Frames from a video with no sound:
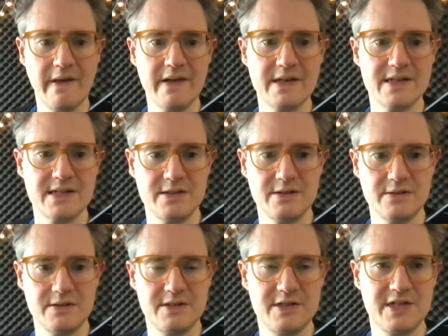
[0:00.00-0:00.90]
to
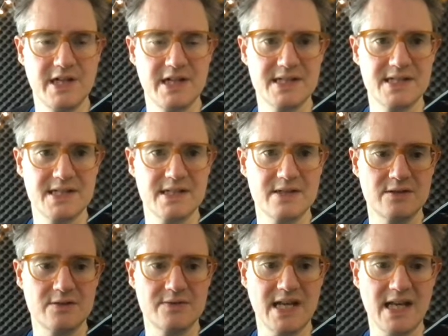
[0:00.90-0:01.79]
just
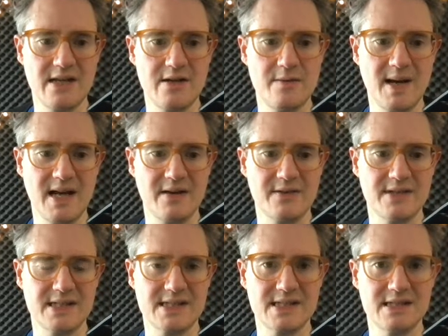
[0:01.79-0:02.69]
sort of tell you about
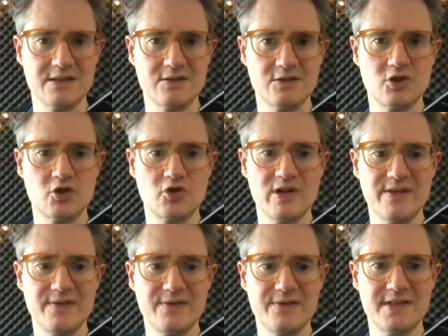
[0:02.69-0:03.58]
this little
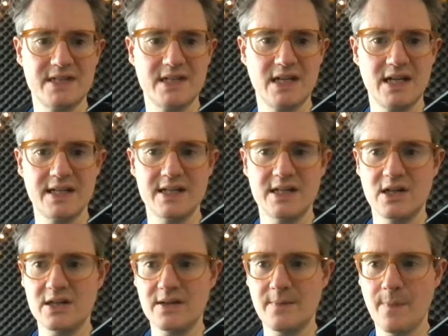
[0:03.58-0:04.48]
drift icon.